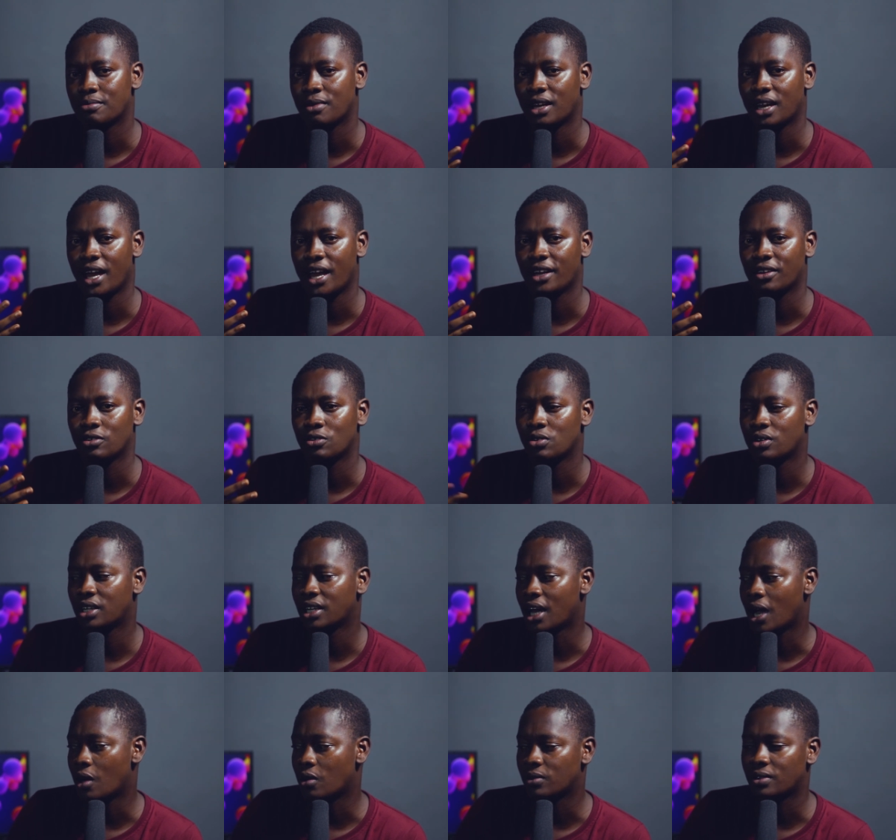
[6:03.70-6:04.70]
but like
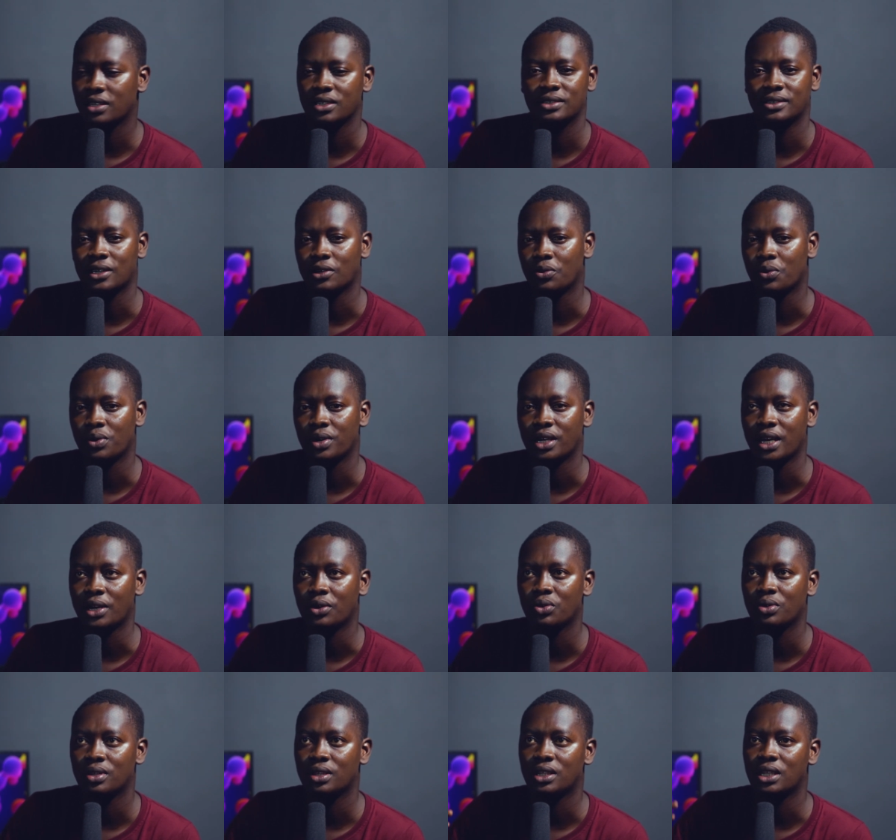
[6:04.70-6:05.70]
looking at how things are going, I
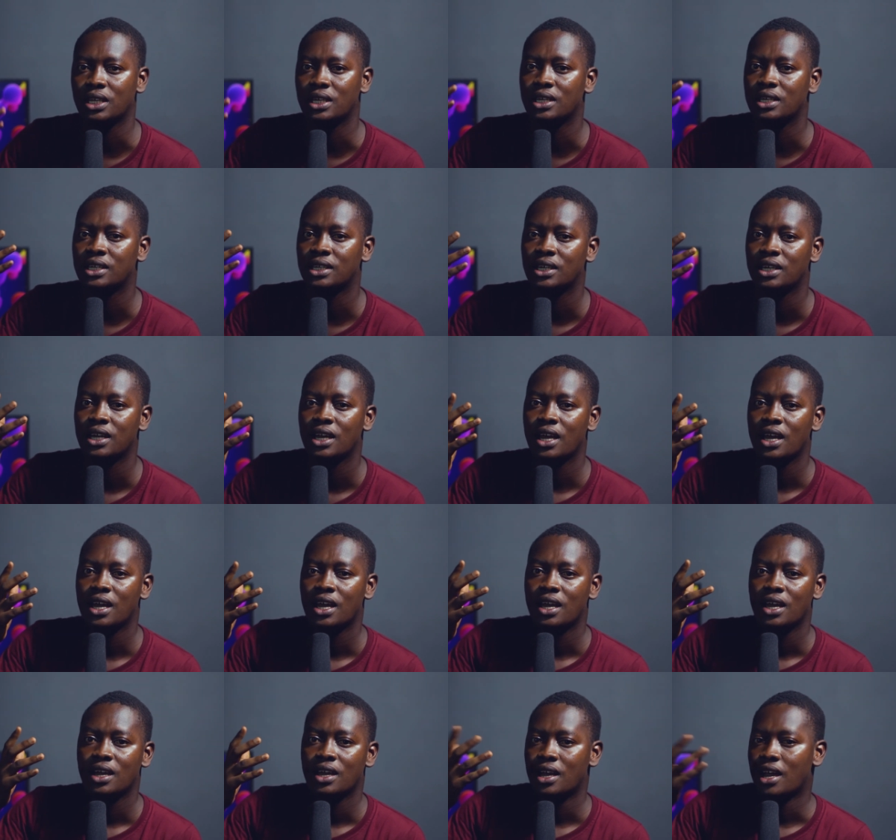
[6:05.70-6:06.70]
don't think
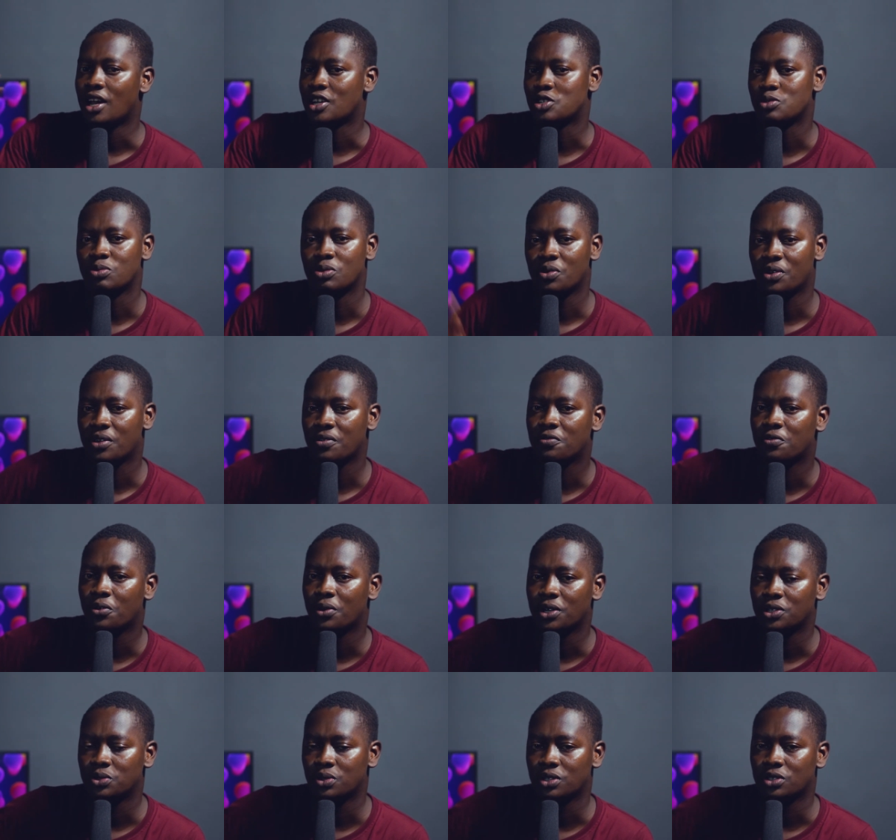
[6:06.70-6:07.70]
I should be looking
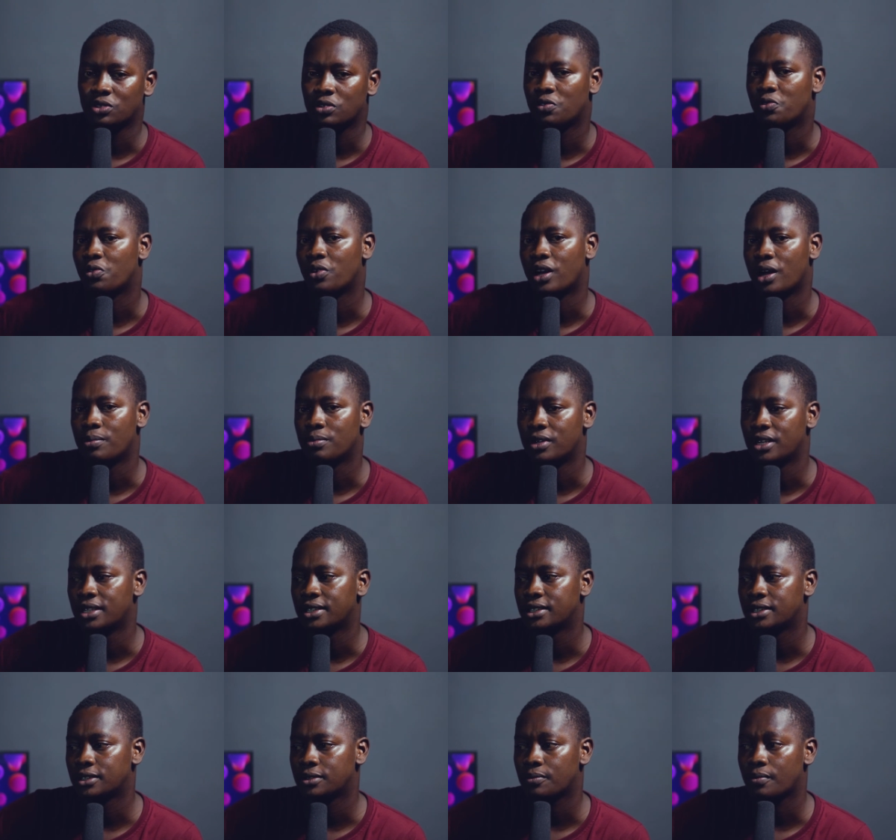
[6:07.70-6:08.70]
forward to a software
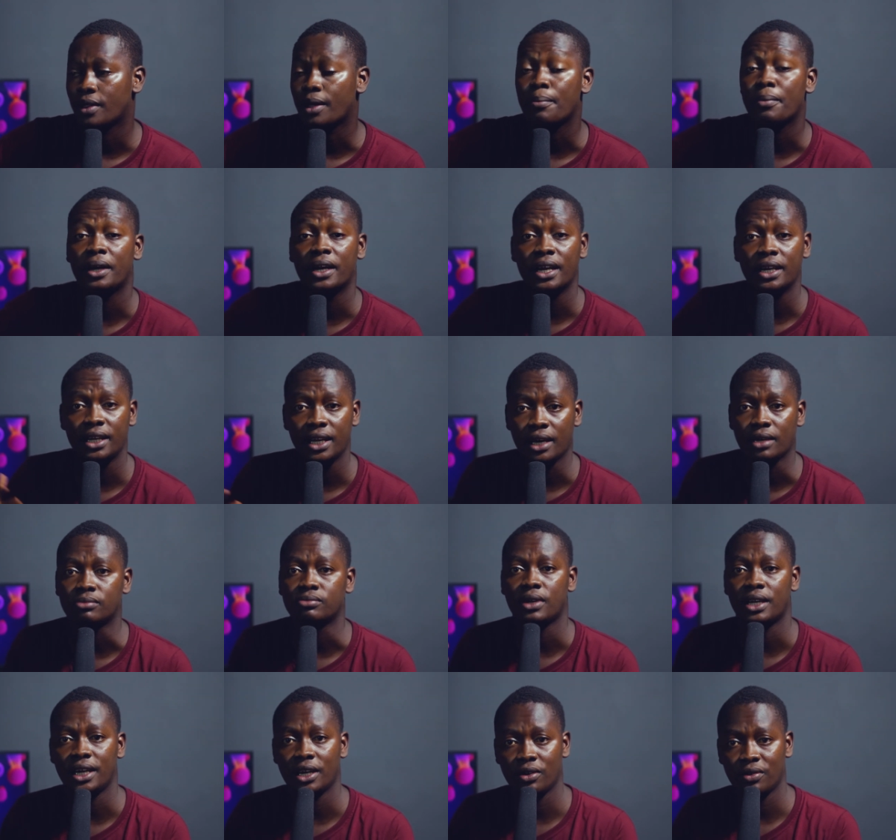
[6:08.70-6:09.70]
update. But then, yeah,
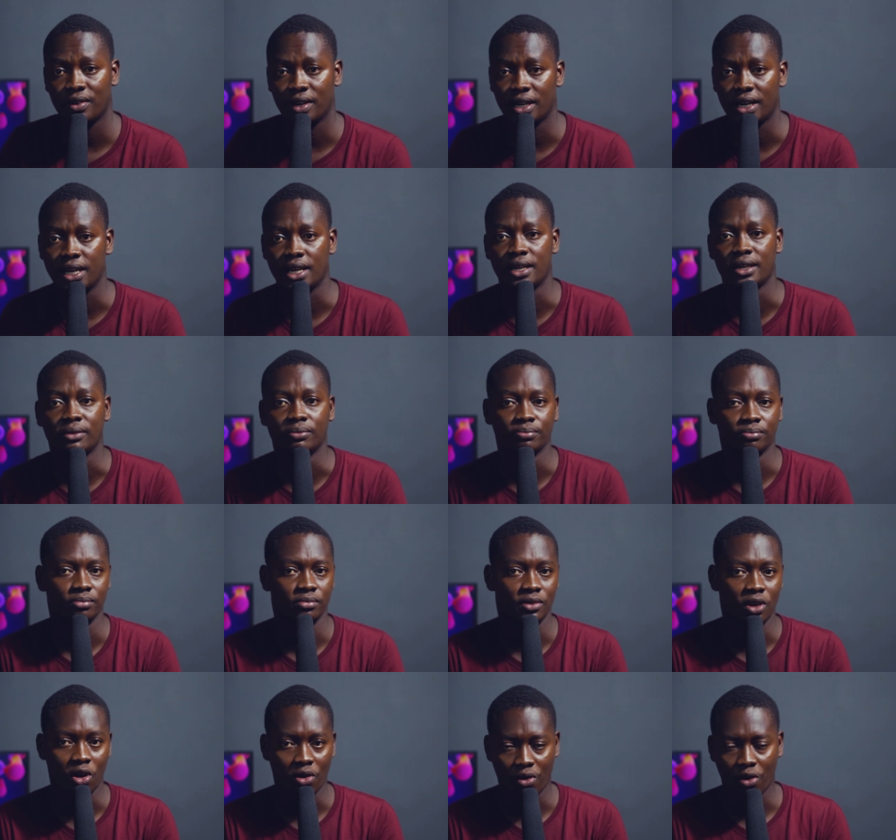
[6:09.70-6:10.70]
at the end of the day,
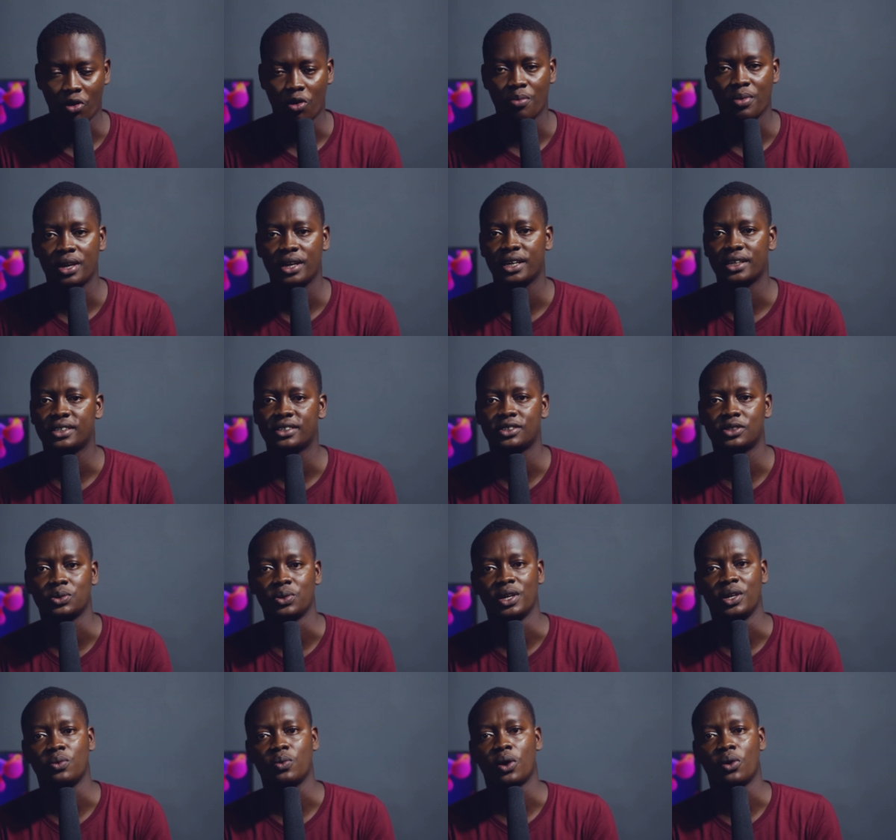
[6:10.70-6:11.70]
I recommend it to
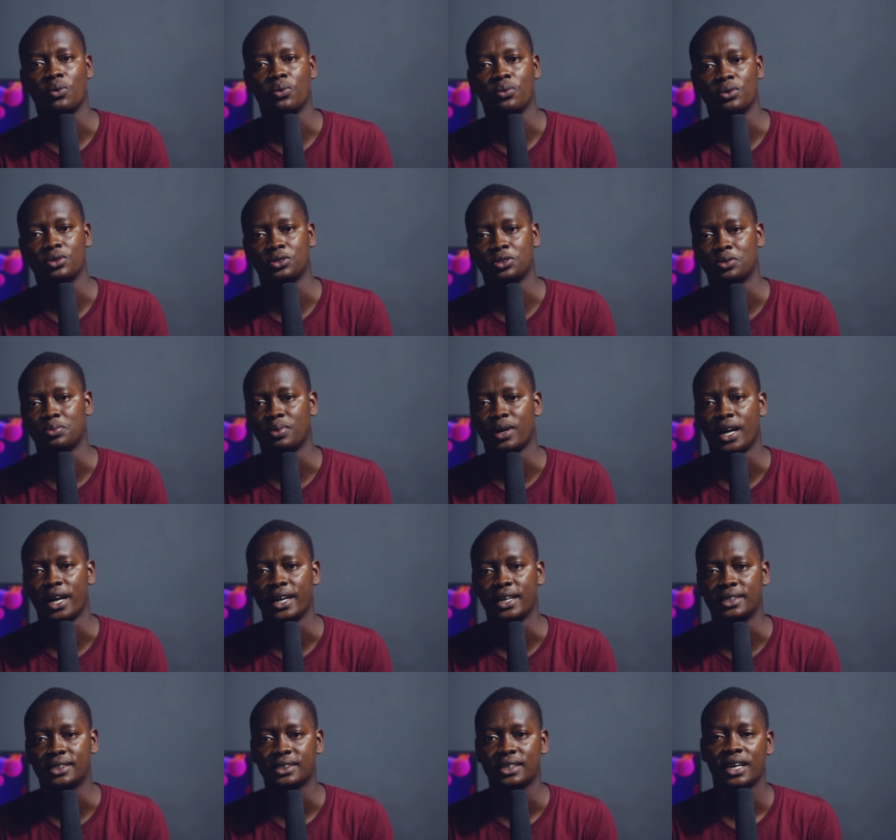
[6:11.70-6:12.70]
anyone who wants to buy
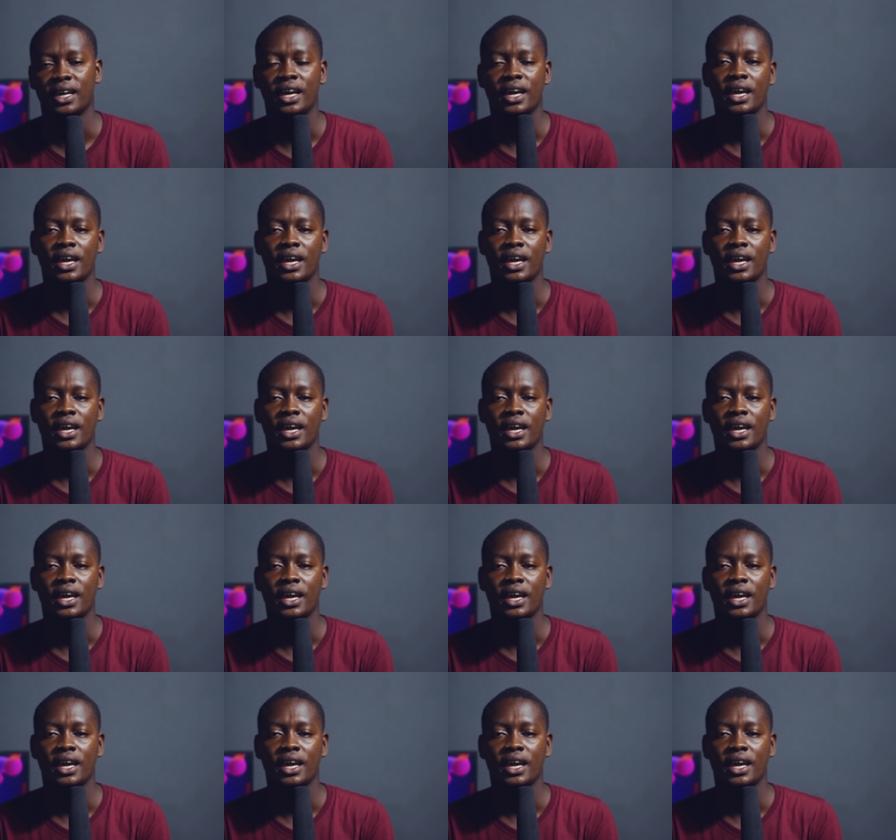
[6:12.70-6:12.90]
it.